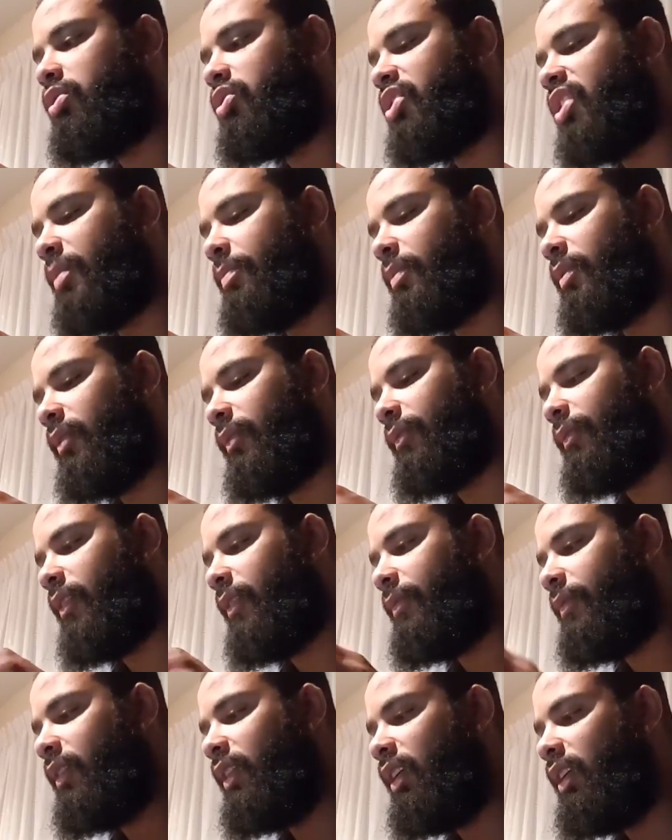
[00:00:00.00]
chapter
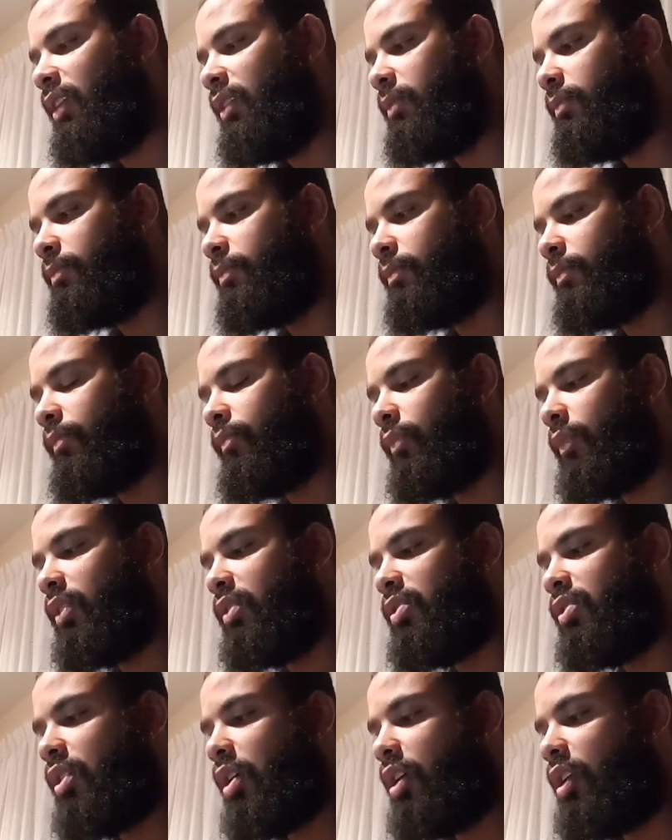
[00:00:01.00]
15,
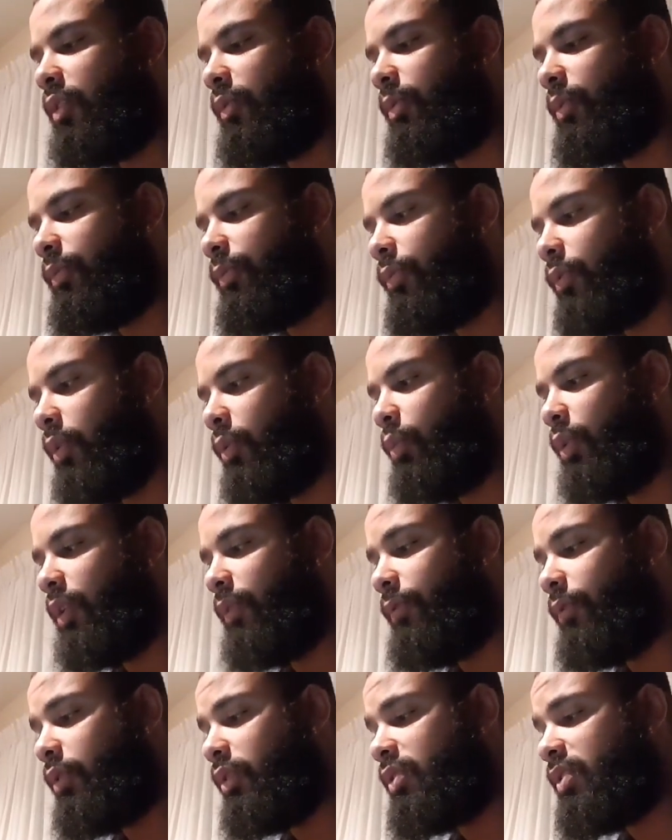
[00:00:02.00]
starting with, with
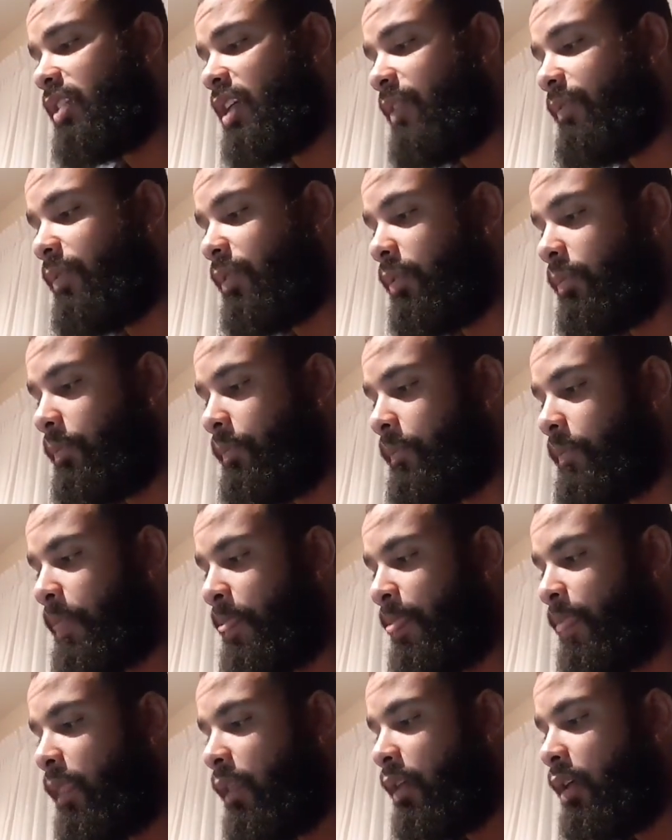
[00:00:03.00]
verse 7.
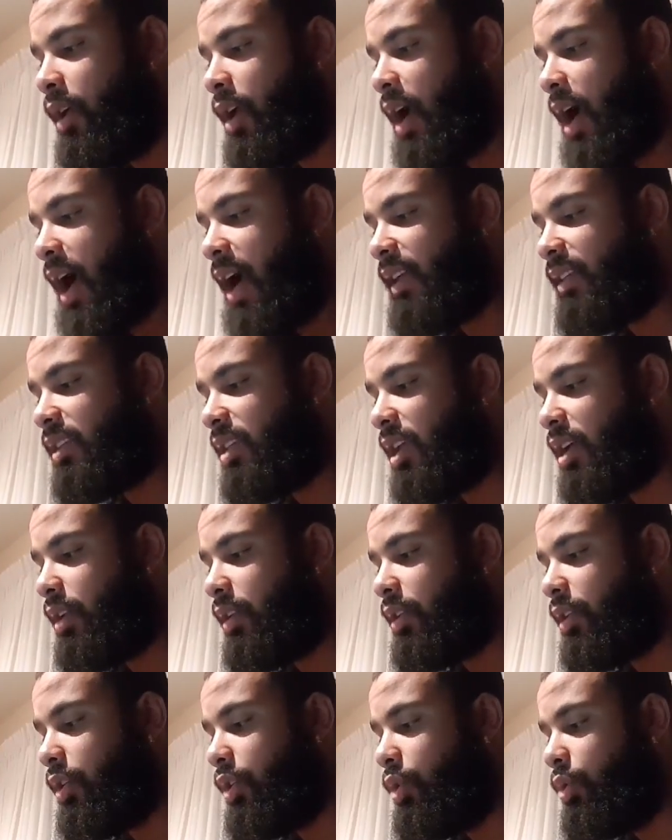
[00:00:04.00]
I say
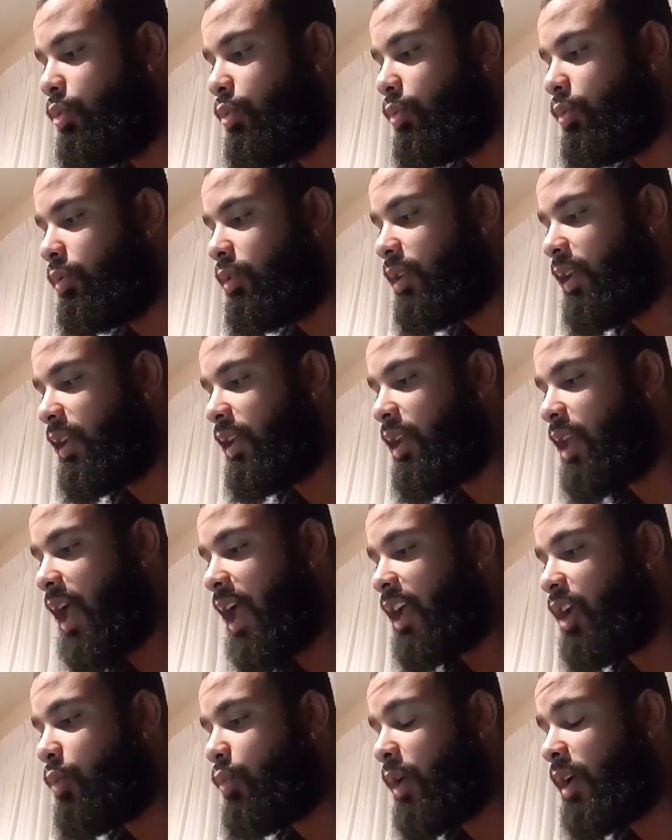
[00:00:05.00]
unto you that
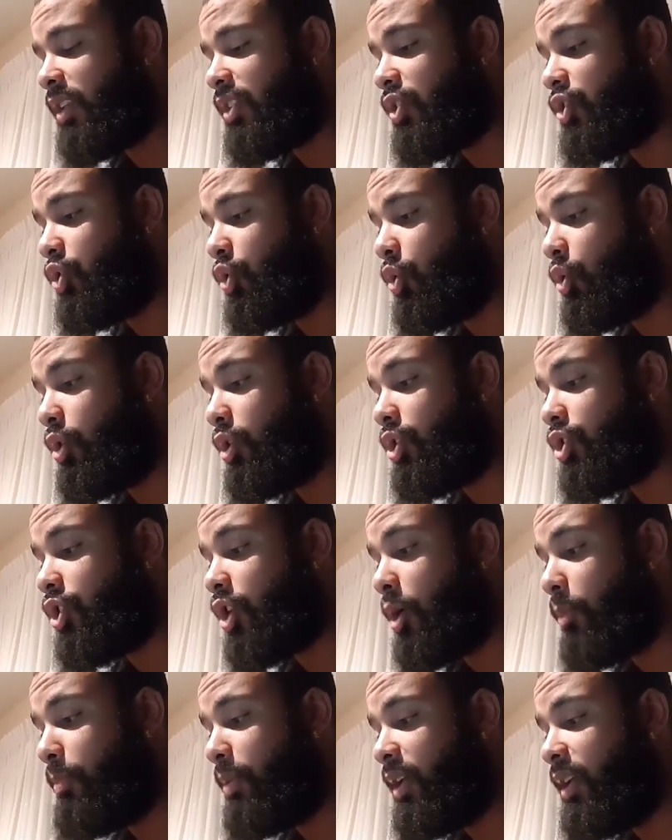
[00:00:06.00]
likewise joy
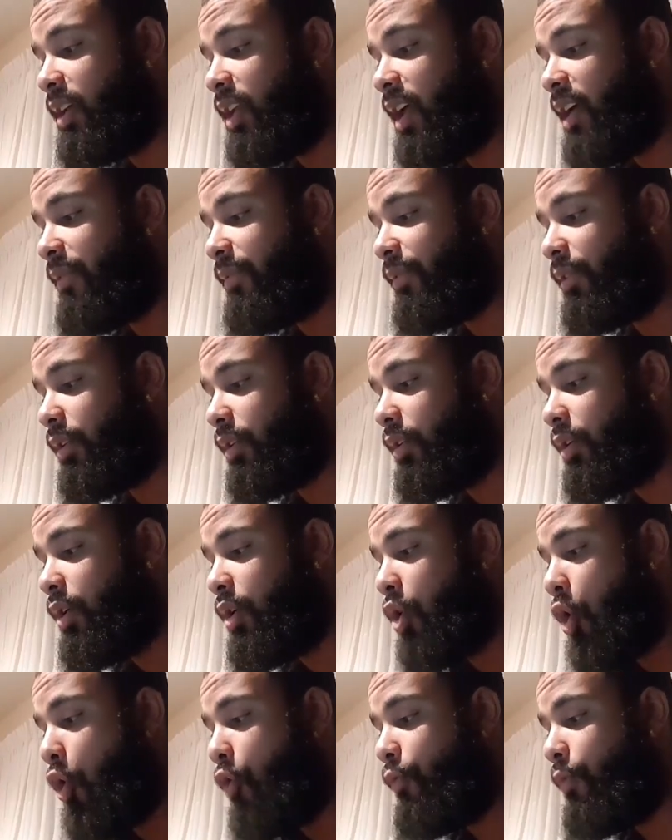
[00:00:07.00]
shall be in heaven
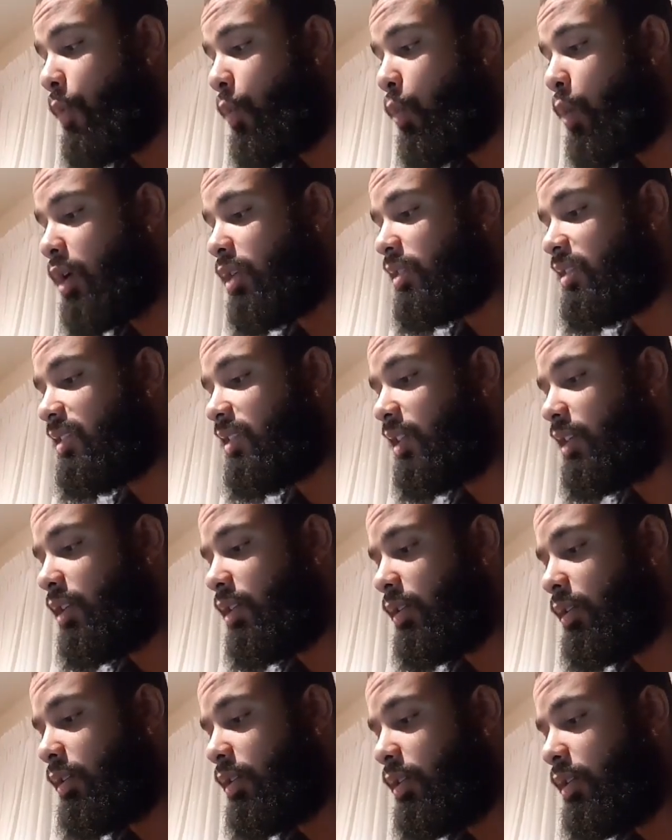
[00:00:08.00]
over one
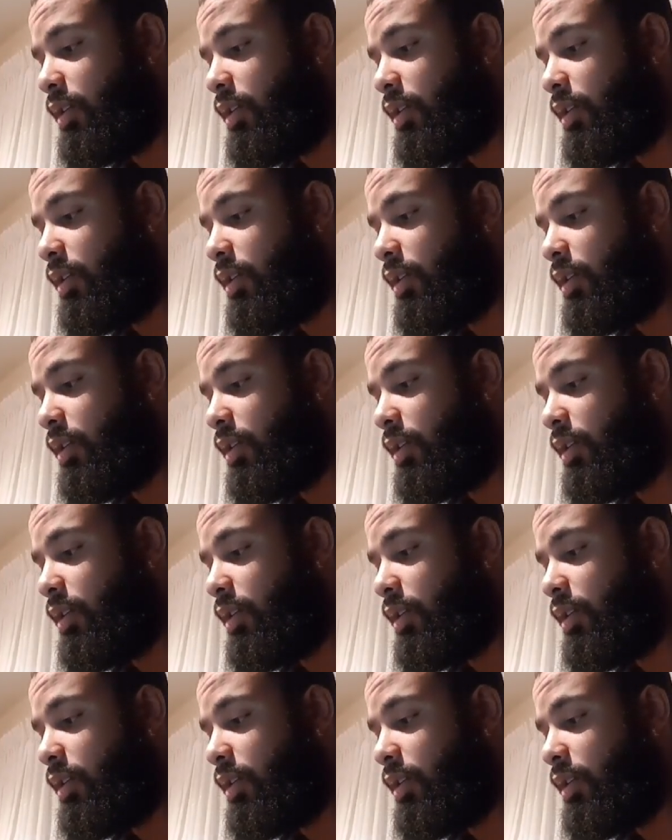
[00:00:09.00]
sinner